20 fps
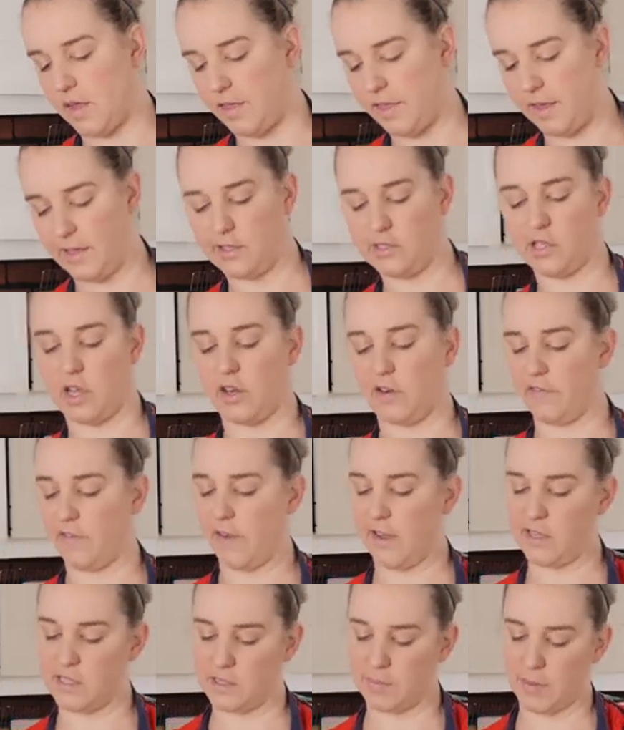things on
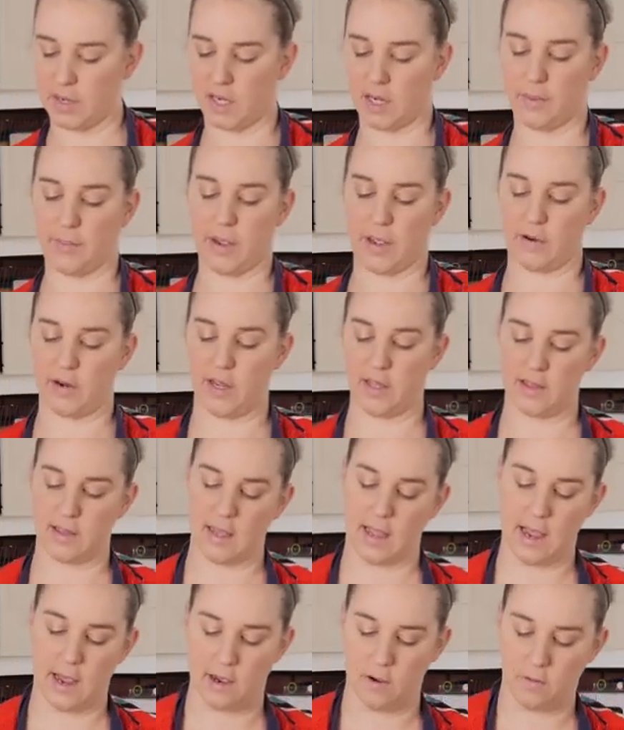Facebook about it,
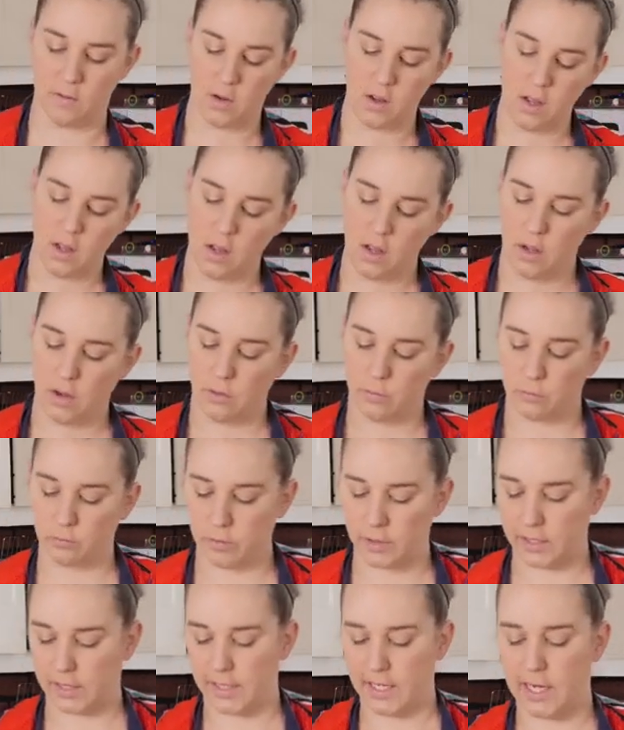how
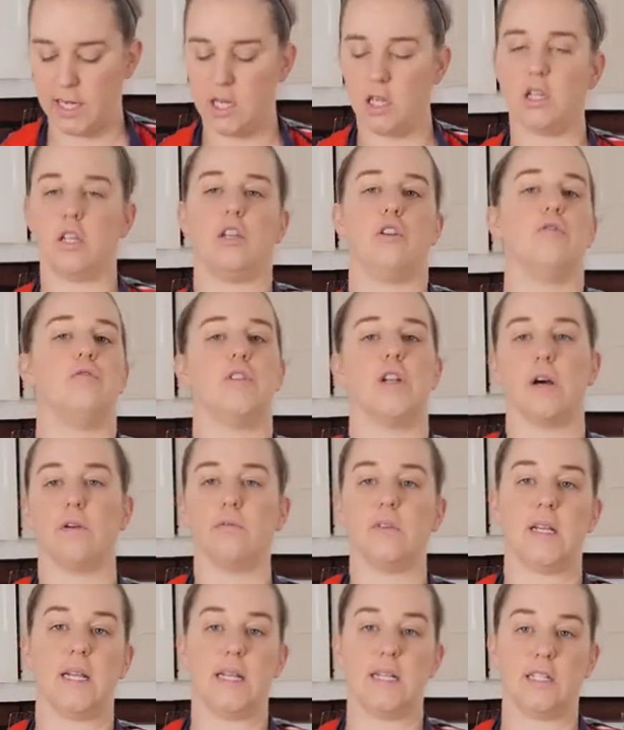really you
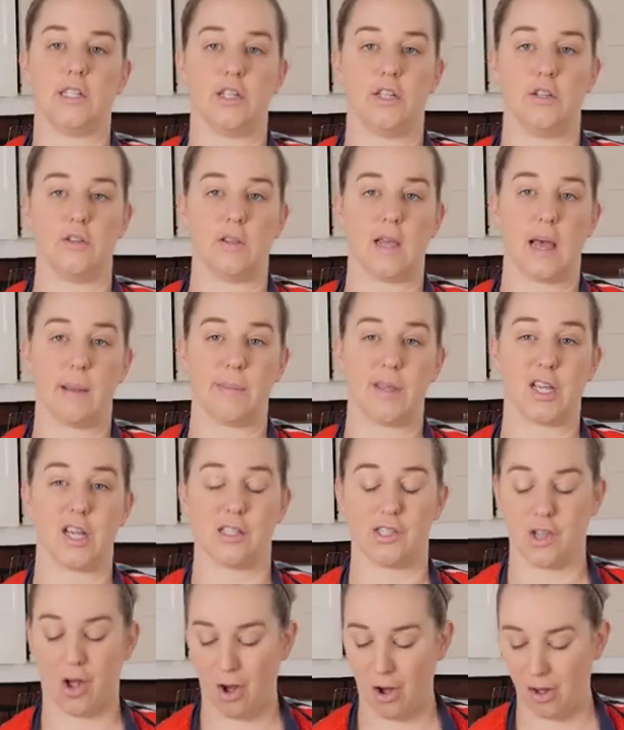don't need to do that,
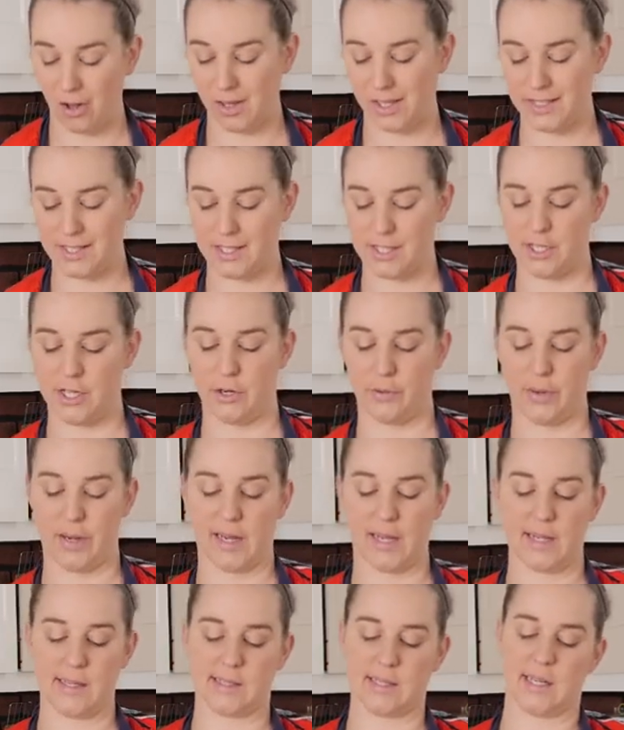because all it's
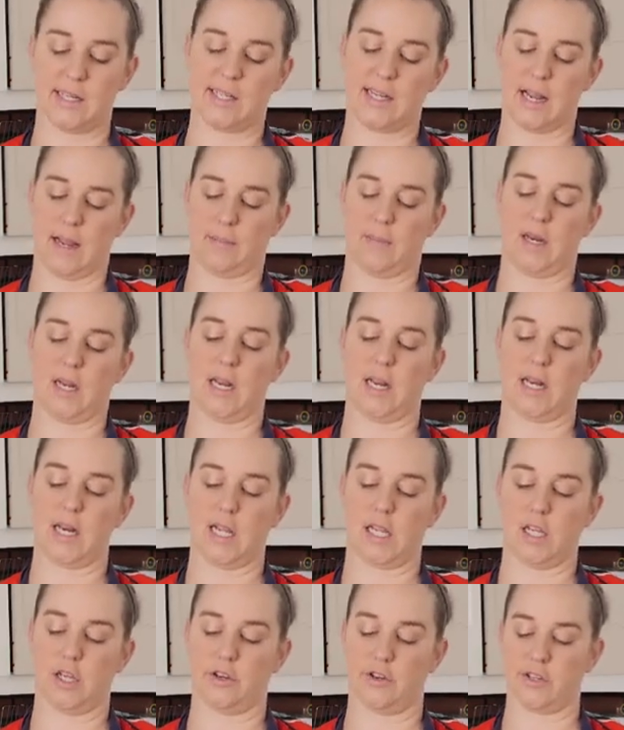doing is
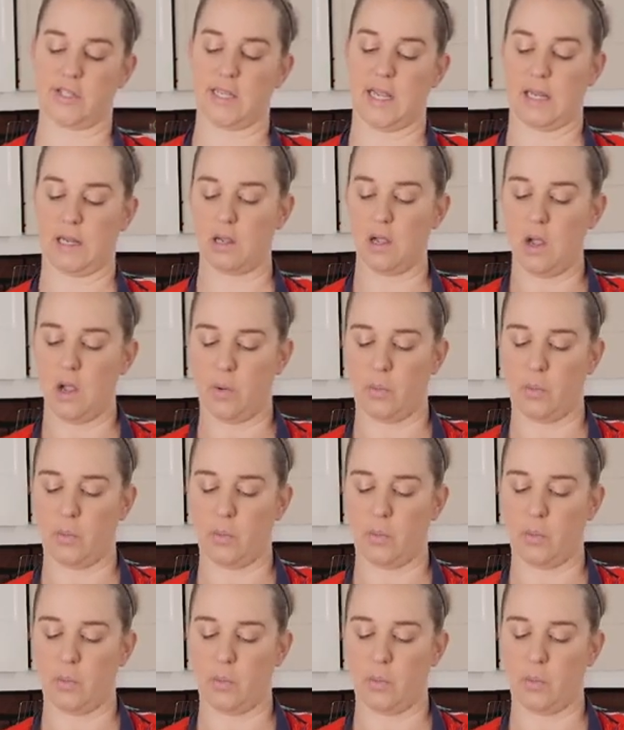contaminating your sink,